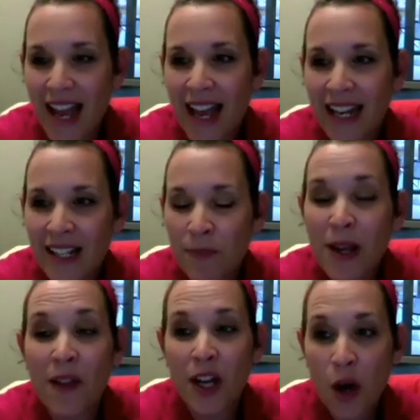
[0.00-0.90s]
and it's
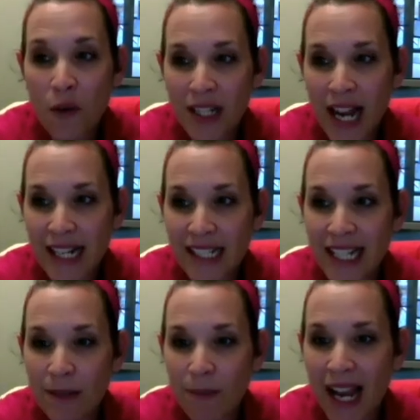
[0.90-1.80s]
be on the COVID-19
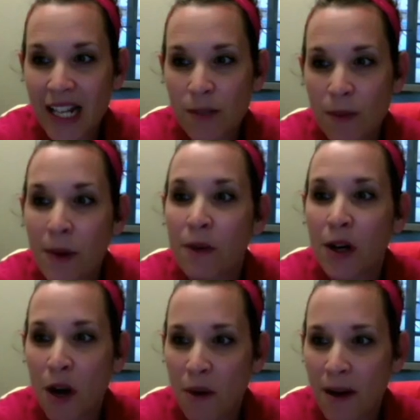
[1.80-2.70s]
page, but we will
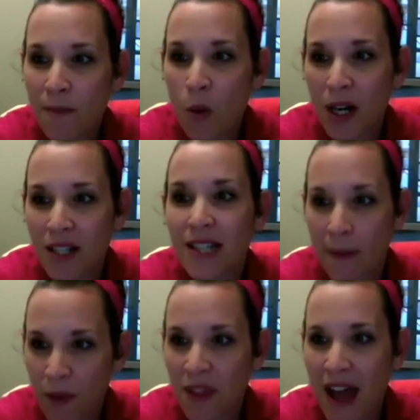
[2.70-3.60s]
go more in
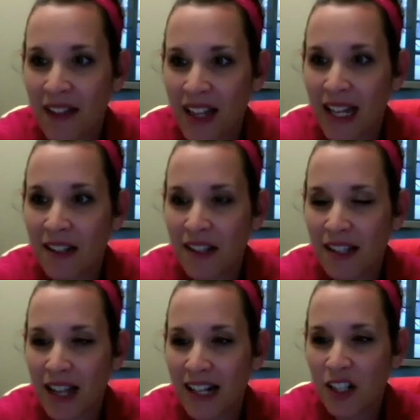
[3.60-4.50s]
depth with that at the end of the
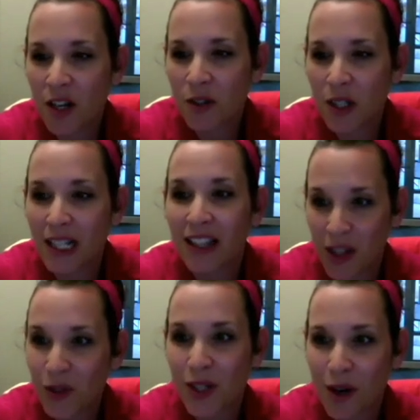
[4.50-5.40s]
slideshow so you get
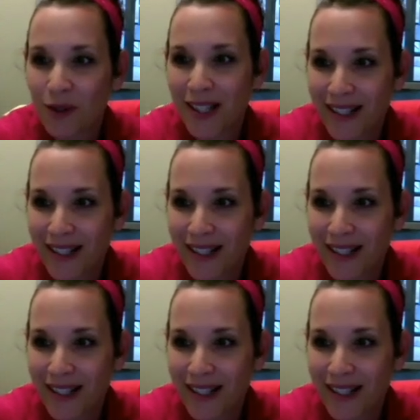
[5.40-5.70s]
those notes.